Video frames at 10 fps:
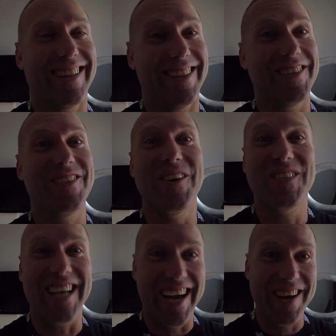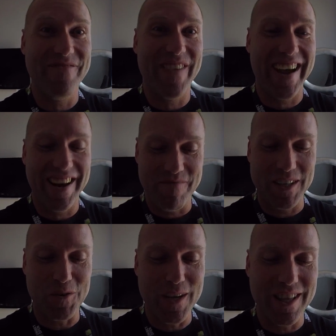There's no time, man,
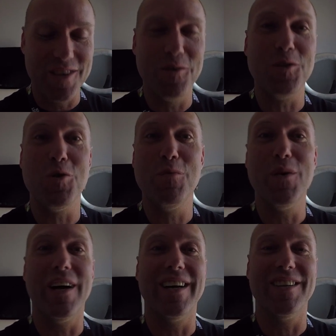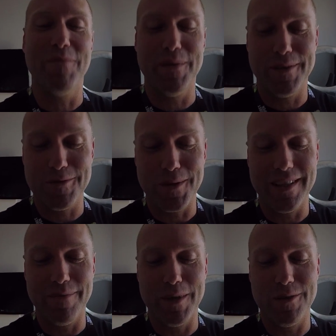between the YouTube, uh,
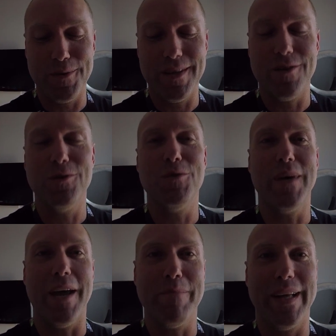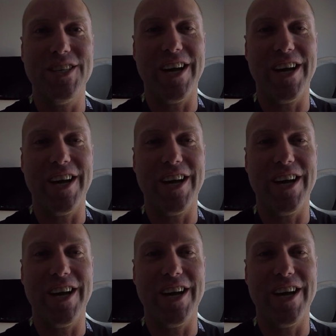between between the YouTube gameplay